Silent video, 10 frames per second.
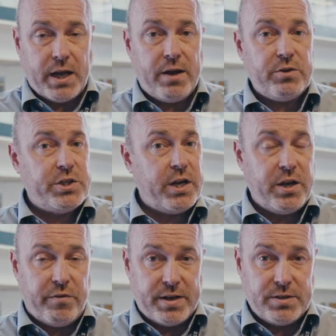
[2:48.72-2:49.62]
out, check
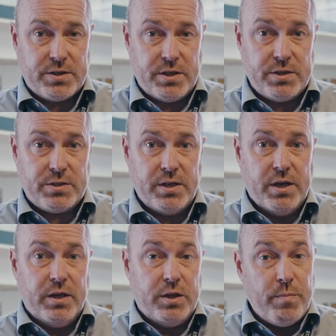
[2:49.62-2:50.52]
your answers.
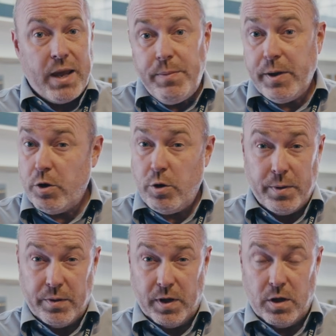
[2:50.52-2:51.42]
You may pick up
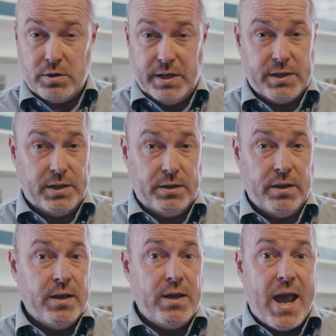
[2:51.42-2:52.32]
on the odd little
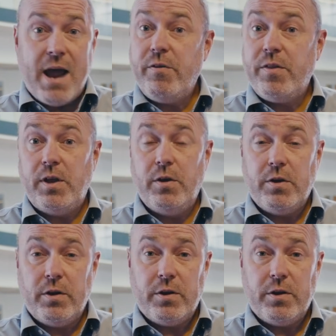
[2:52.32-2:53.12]
error that you can